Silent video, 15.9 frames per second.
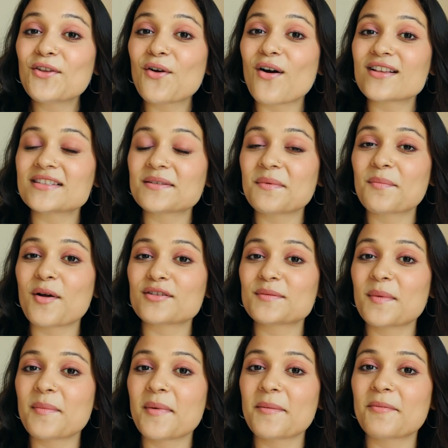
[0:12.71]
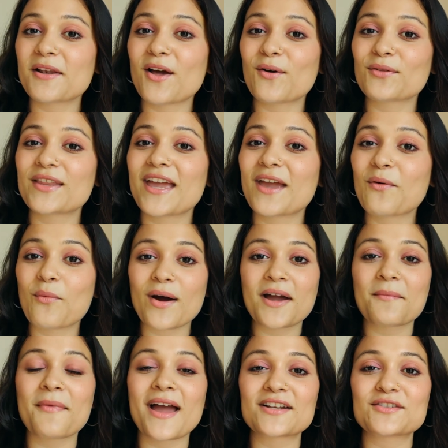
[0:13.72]
awesome and awesome people out there,
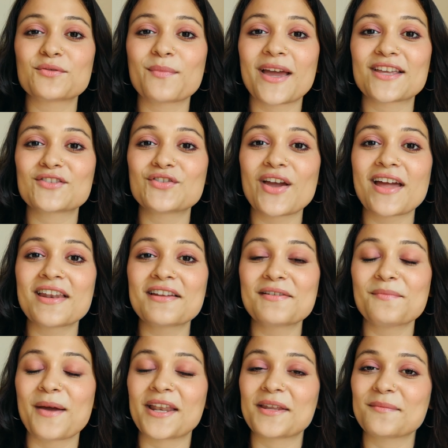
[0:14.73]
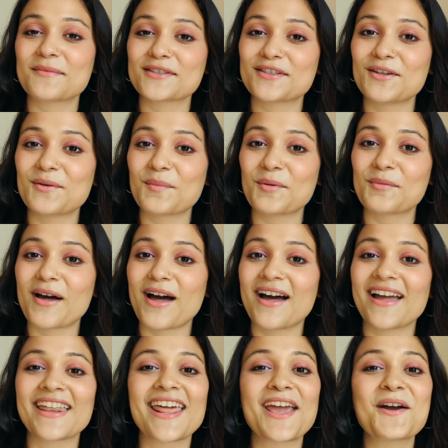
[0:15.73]
welcome back to my channel. My name is
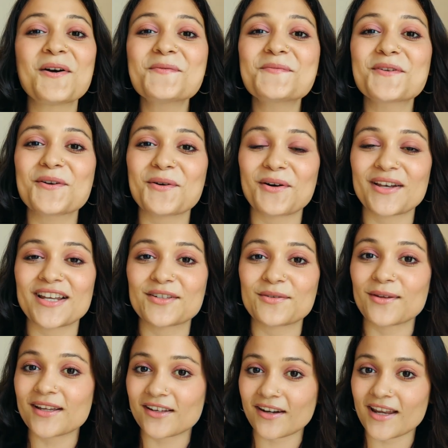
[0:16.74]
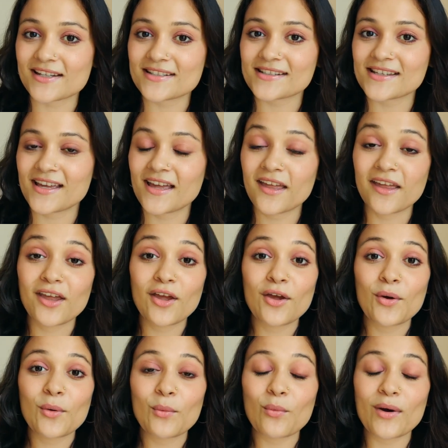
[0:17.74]
Nirupama and I hope you all are doing great.
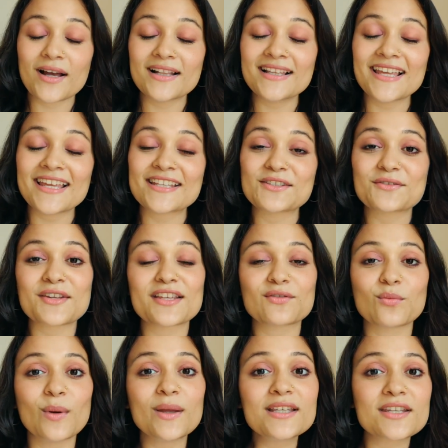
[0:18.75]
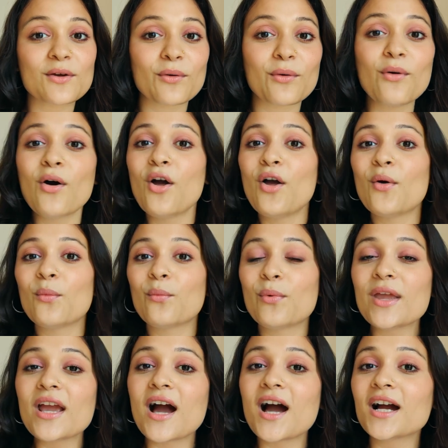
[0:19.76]
Well, in today's video,
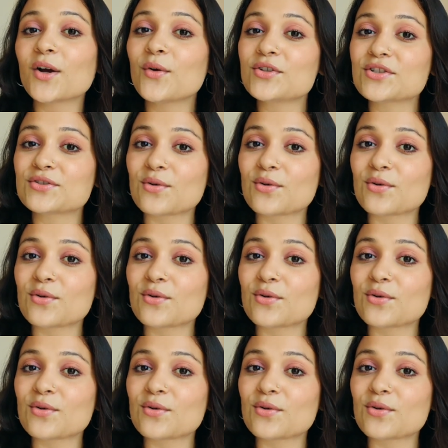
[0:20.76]
we are going to